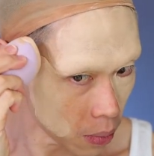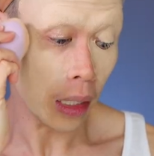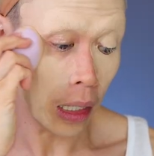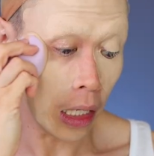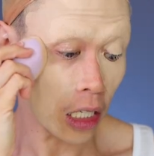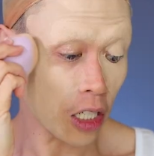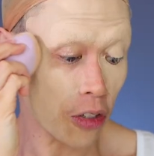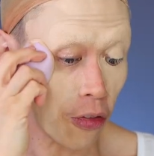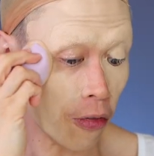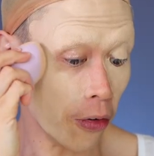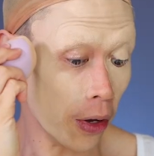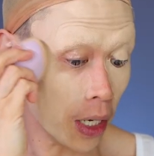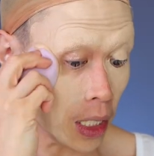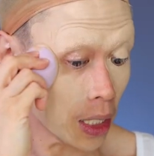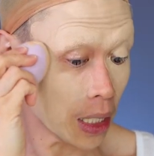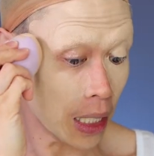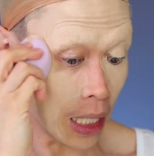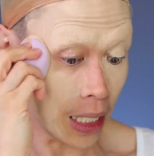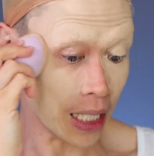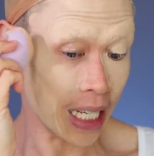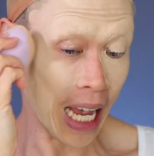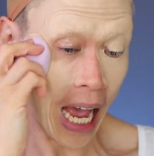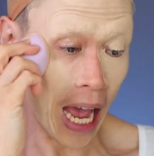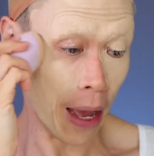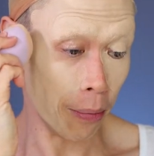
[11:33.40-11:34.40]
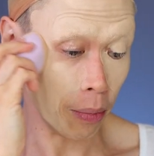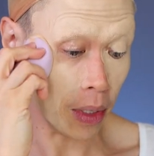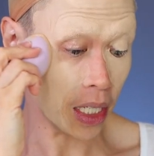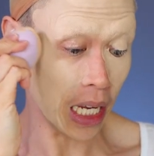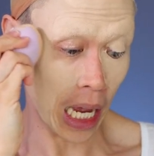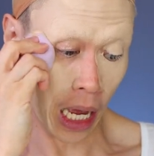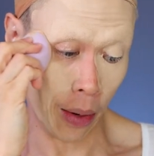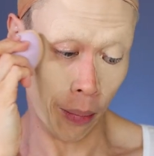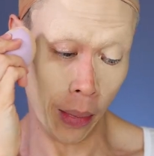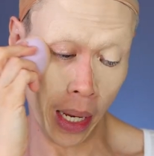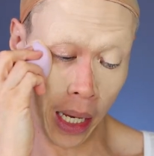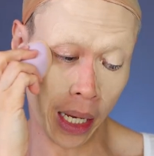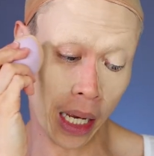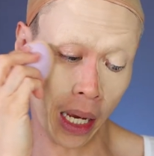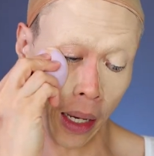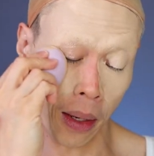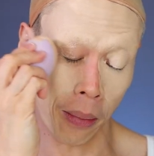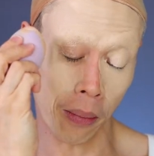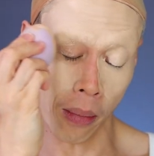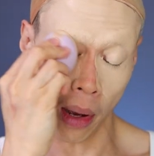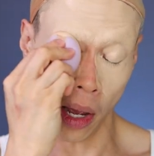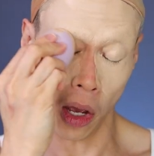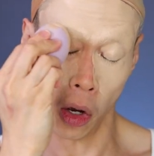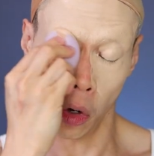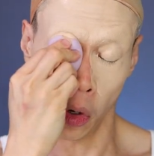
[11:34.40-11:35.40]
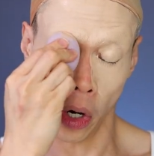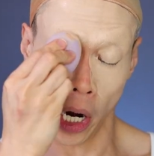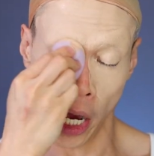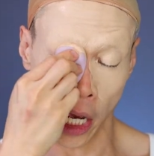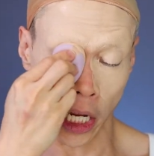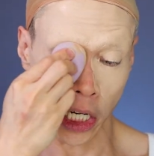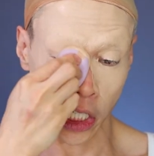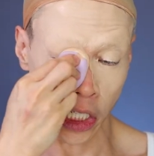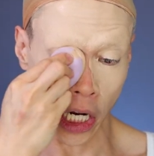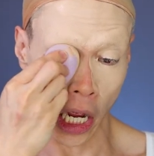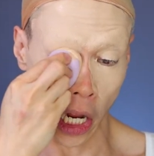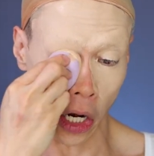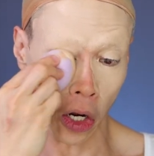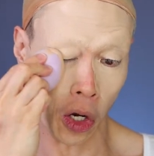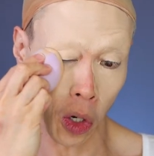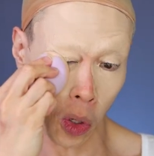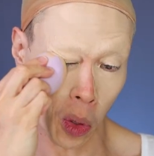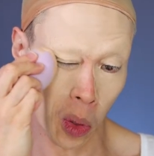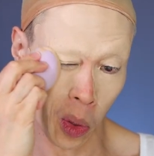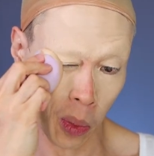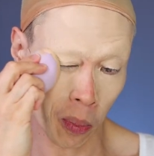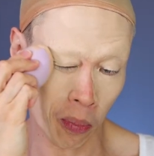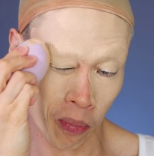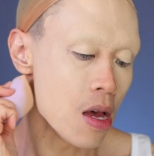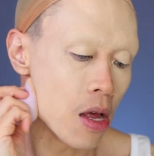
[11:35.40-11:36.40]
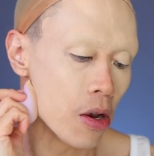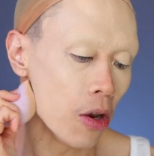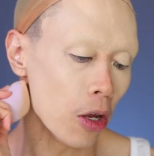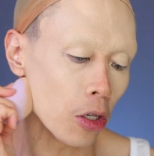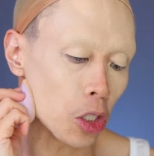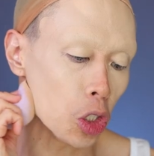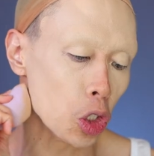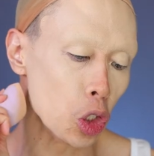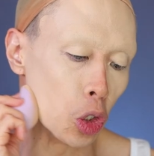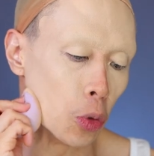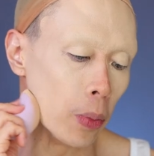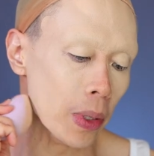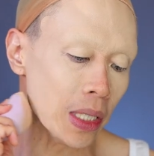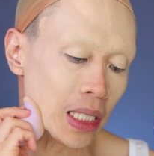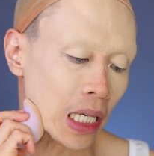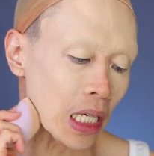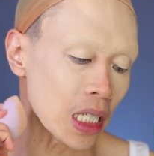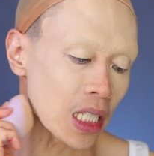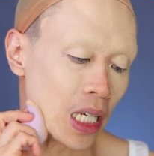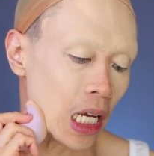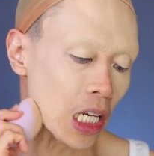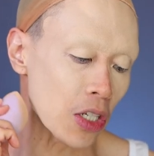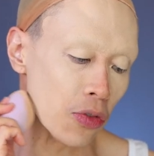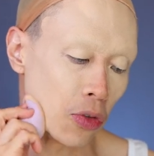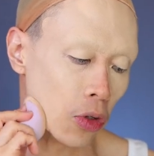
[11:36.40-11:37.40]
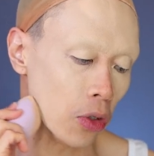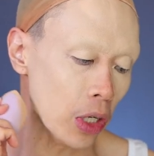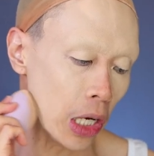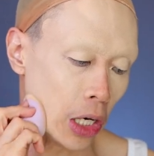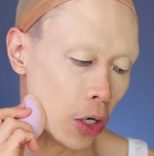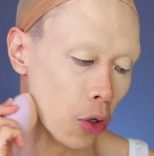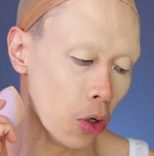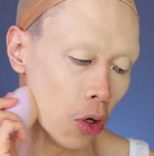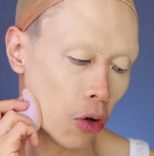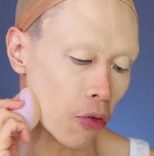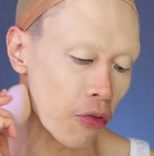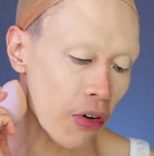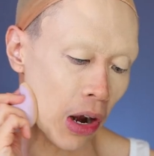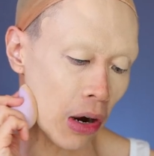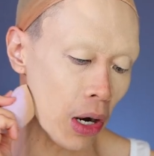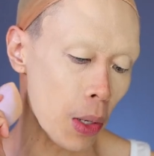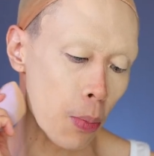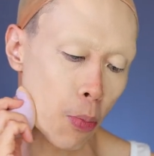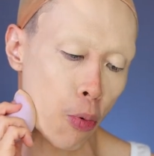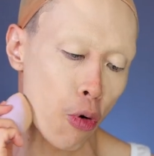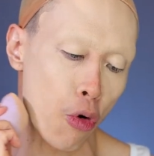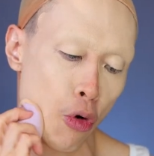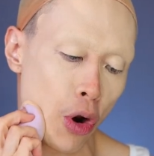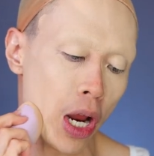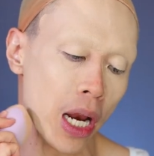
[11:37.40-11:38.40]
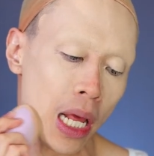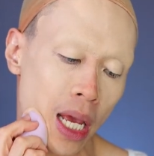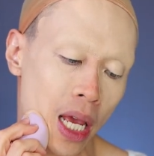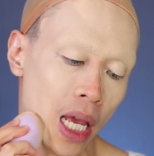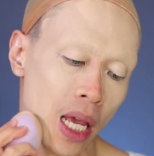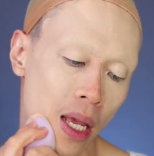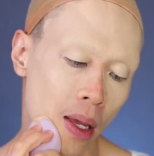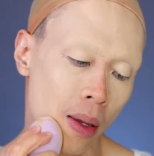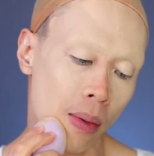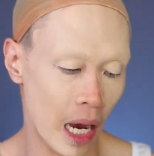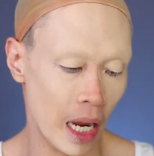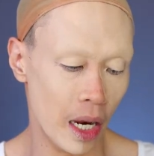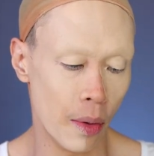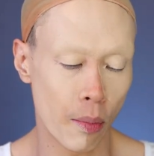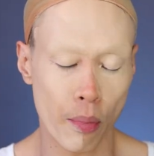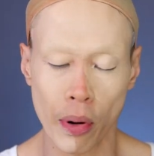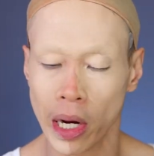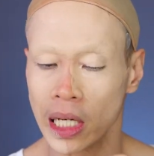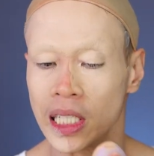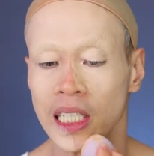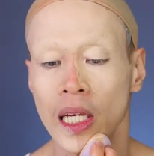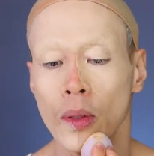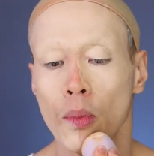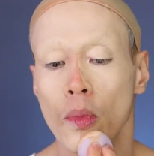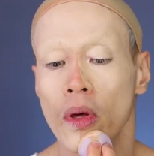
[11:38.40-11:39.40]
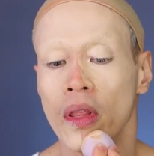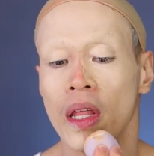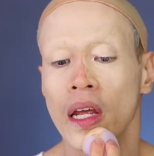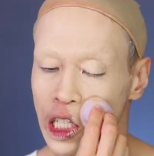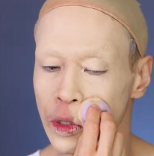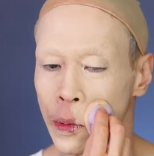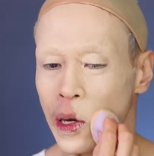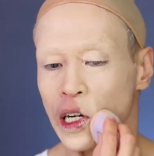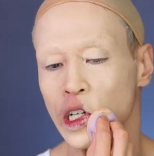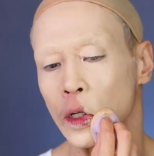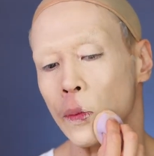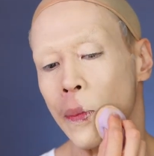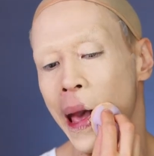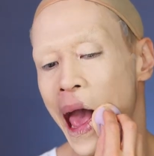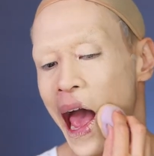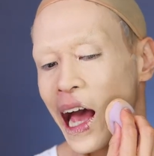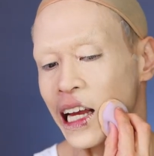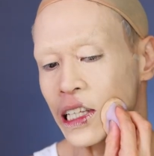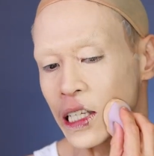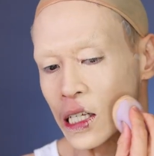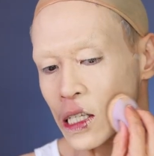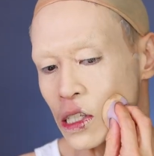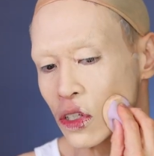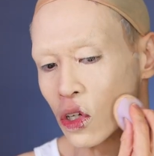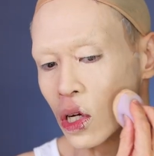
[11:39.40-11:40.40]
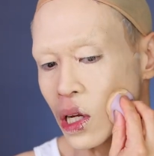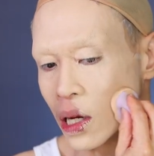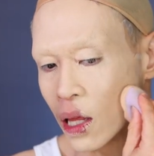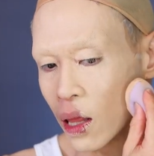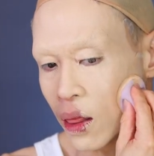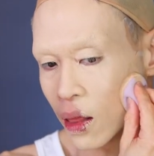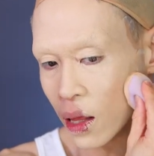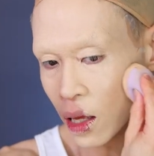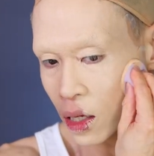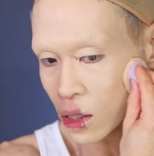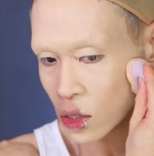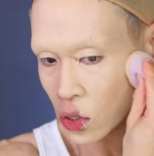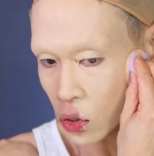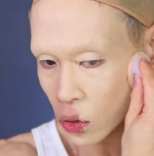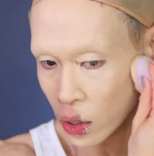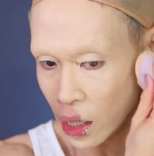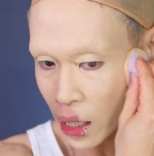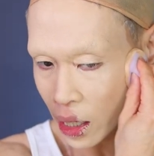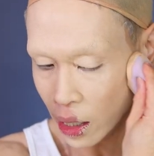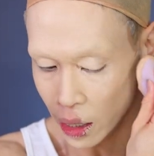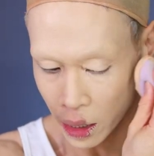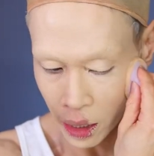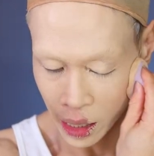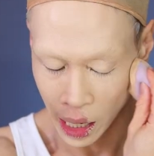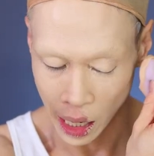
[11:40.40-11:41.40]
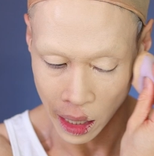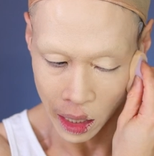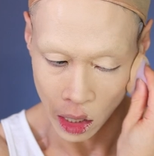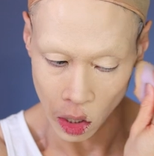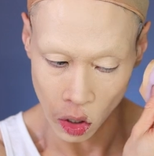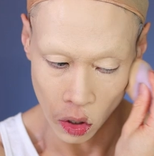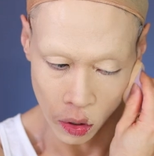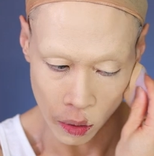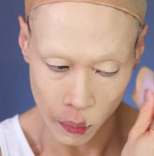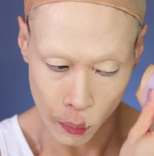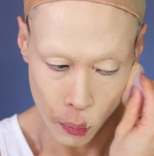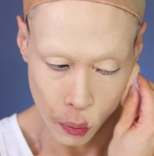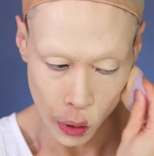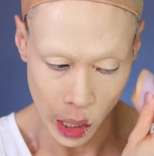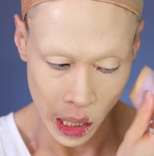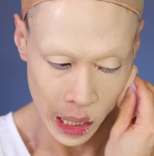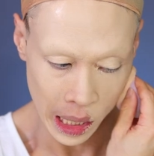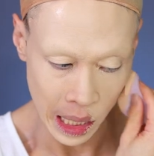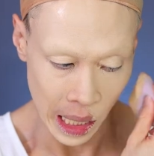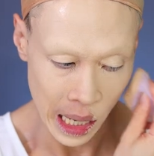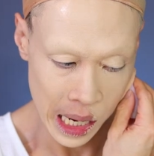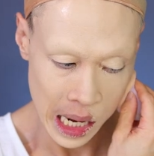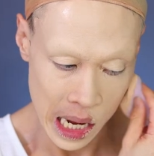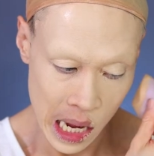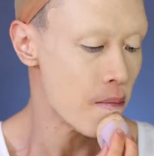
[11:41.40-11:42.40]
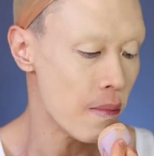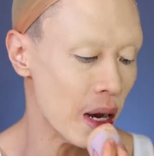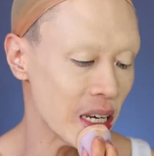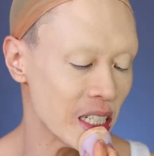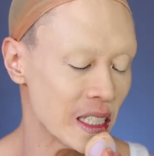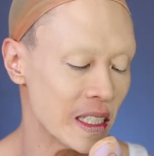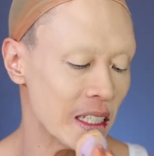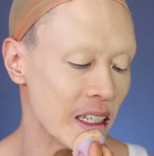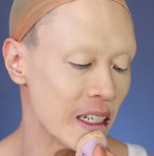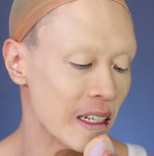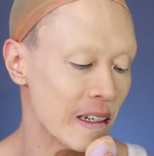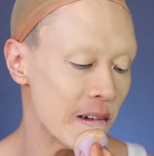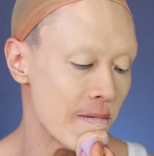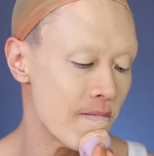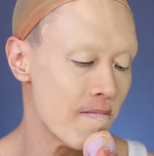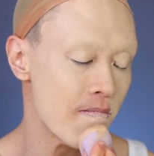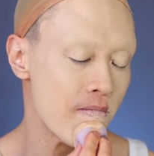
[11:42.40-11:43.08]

This first attempt at making my own eyeshadow, not super successful. They don't look very pretty. I didn't press them with any special patterns or anything, so they kind of look pretty busted.